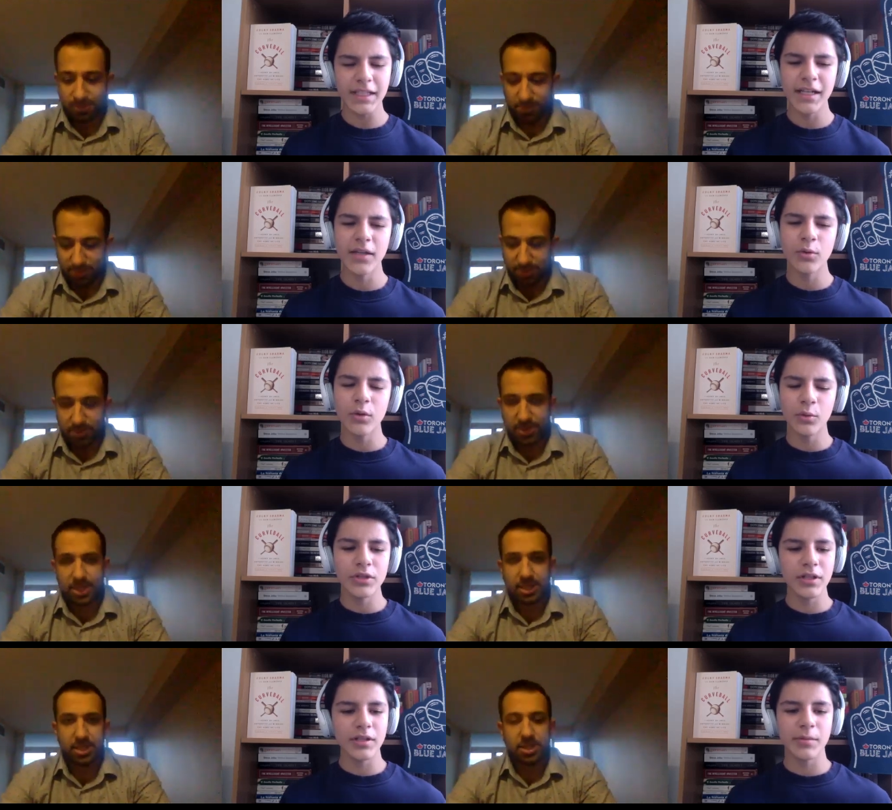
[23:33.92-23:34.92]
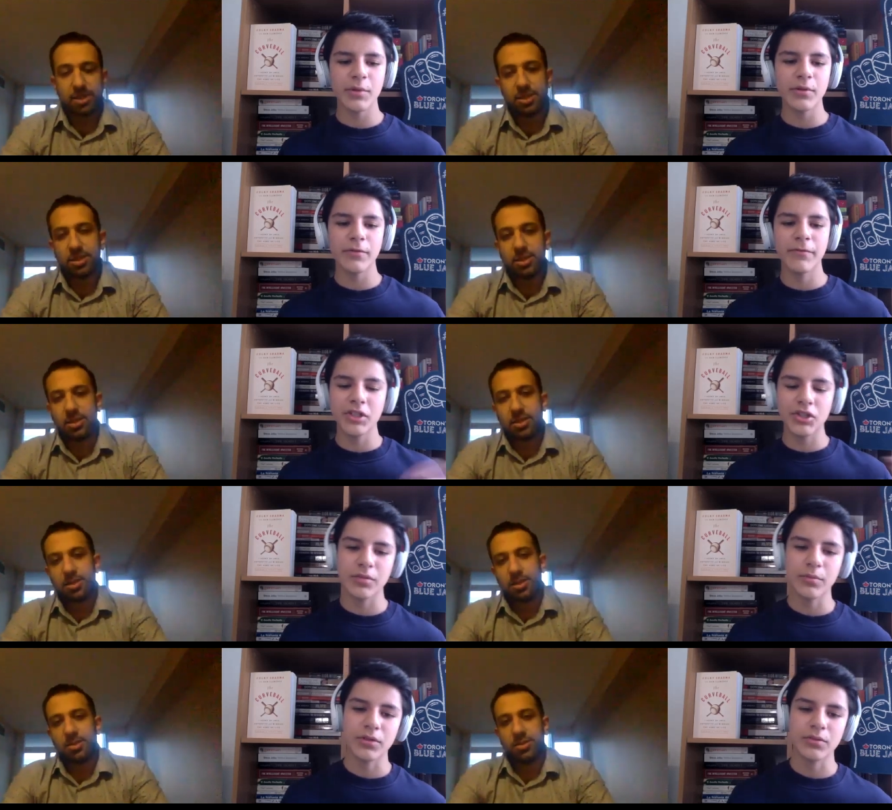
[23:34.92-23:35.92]
Speaker 1: And well, we talked about
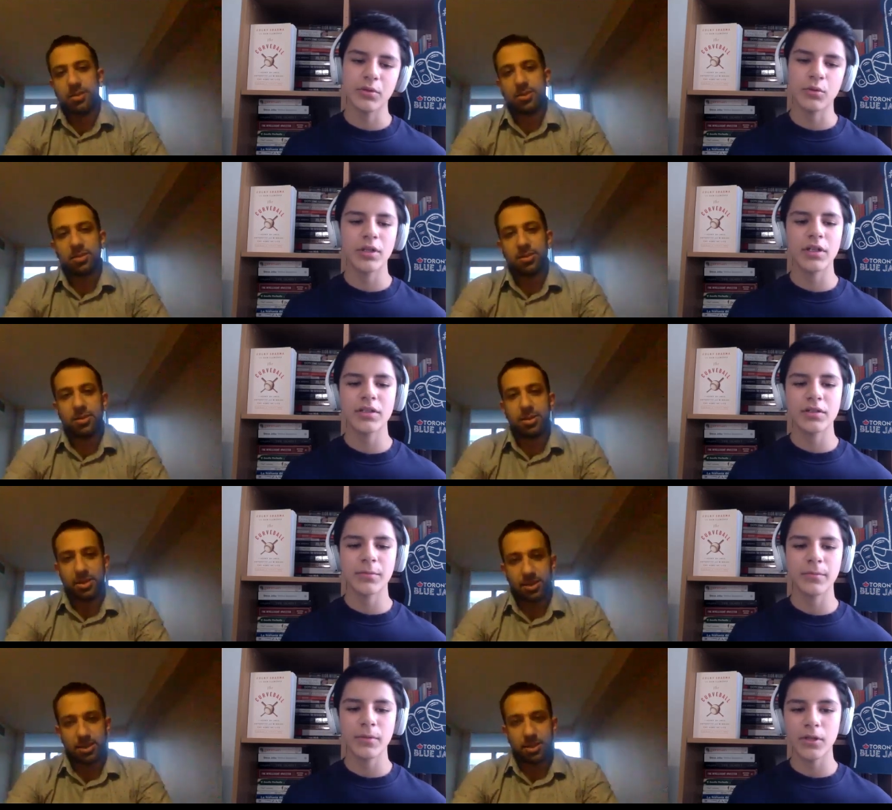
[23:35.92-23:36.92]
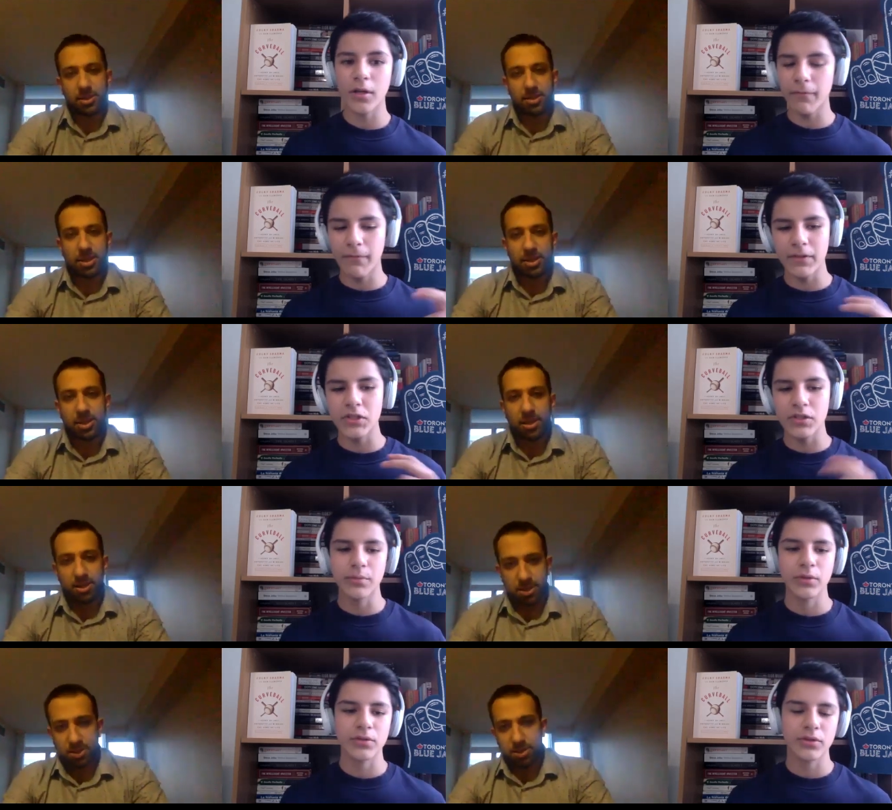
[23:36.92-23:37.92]
fiction books, but what are some
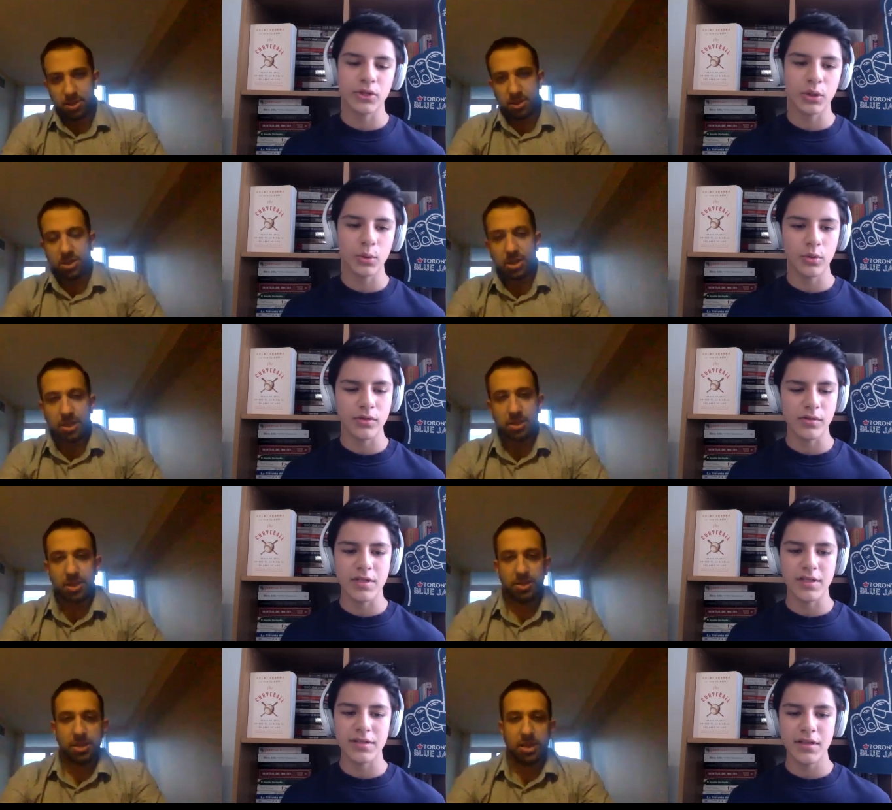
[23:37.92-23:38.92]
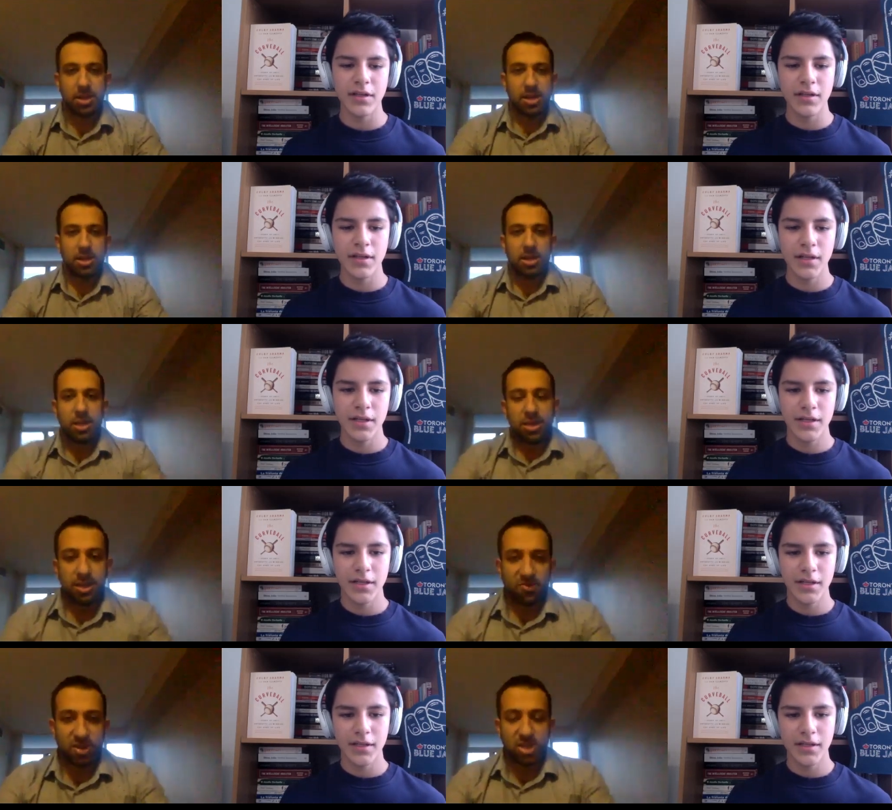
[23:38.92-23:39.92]
non-fiction books you would suggest?
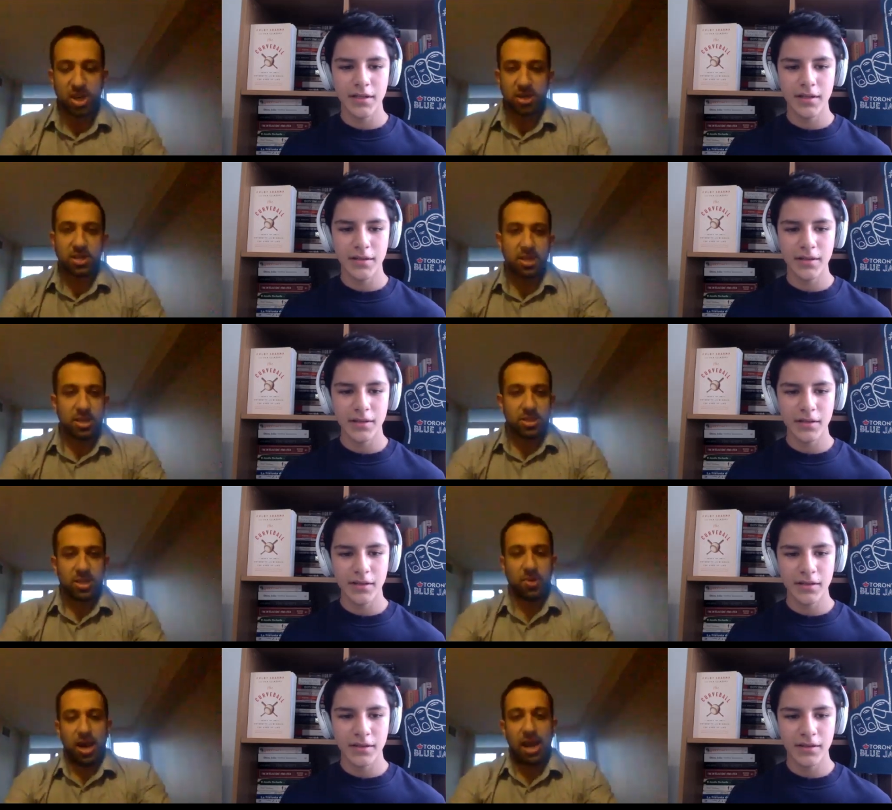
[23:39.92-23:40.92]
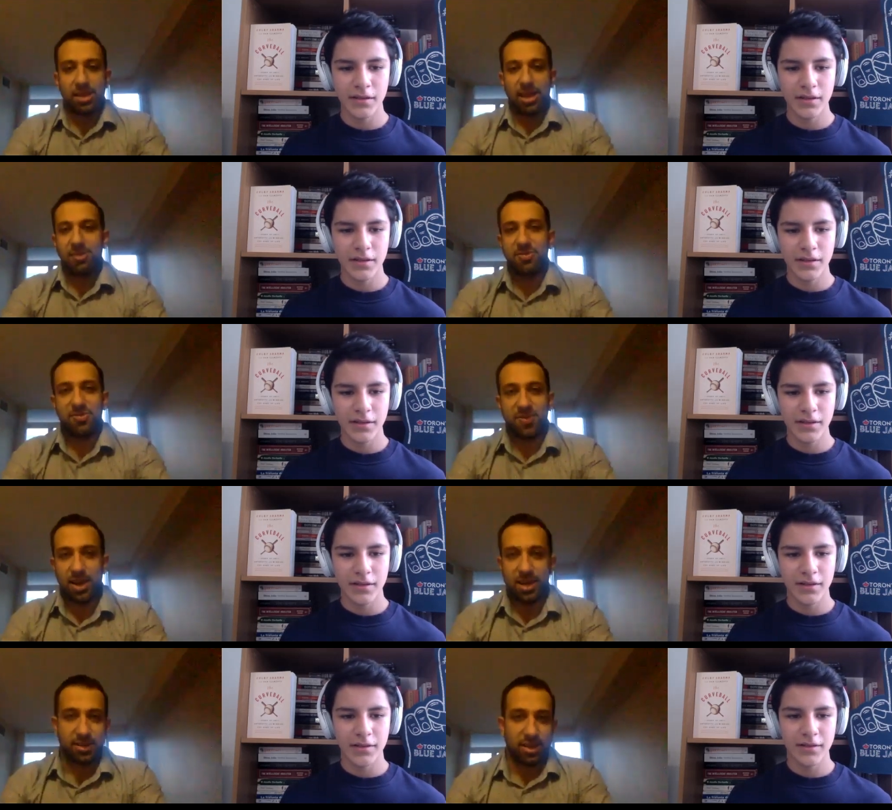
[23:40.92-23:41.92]
Speaker 2: For sure. So I love
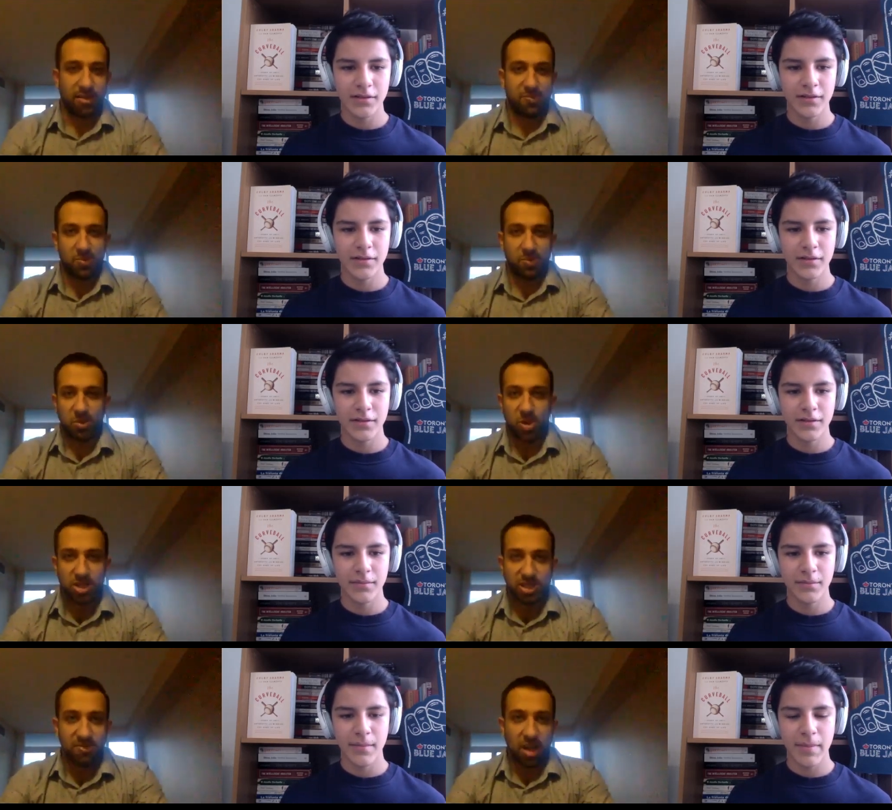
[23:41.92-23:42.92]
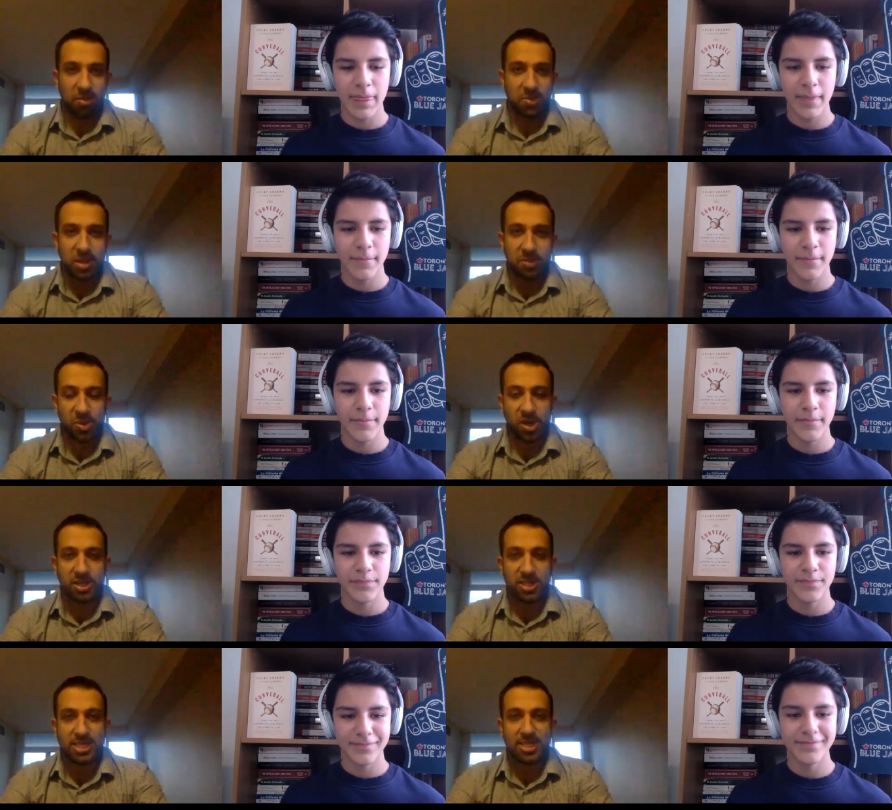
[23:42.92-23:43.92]
I love you know personal development
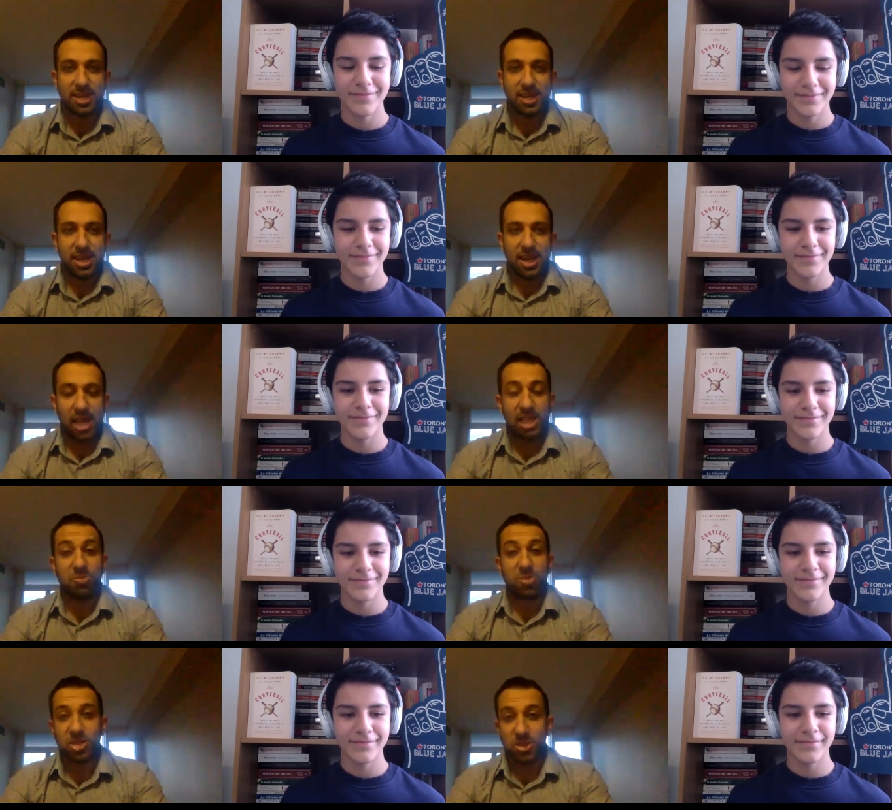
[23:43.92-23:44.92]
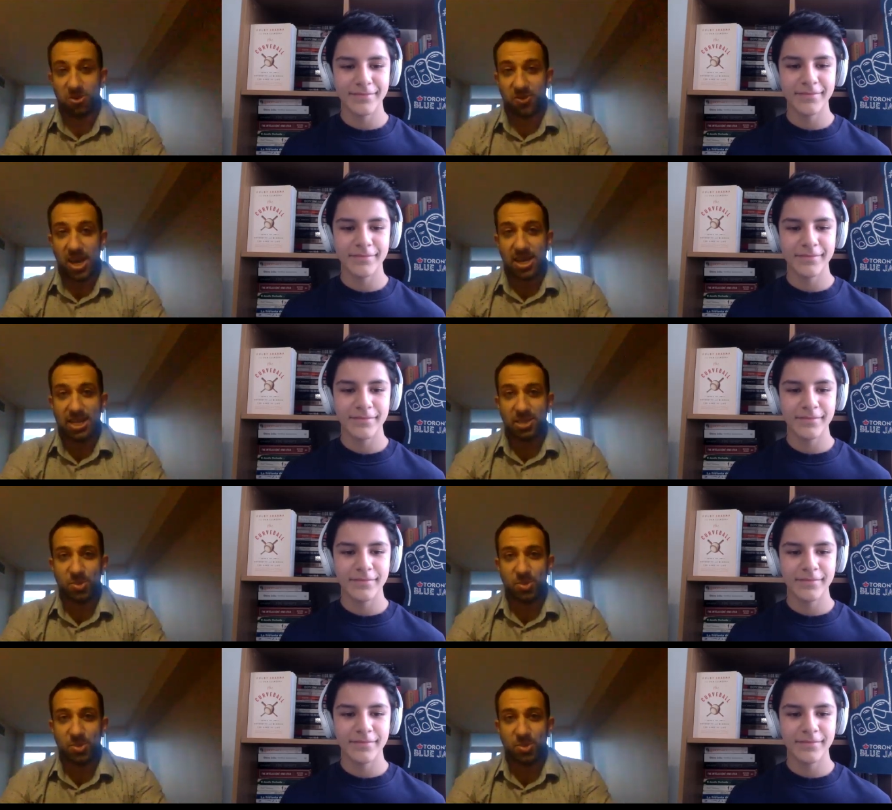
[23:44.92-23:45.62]
books. Mm-hmm. I love personal finance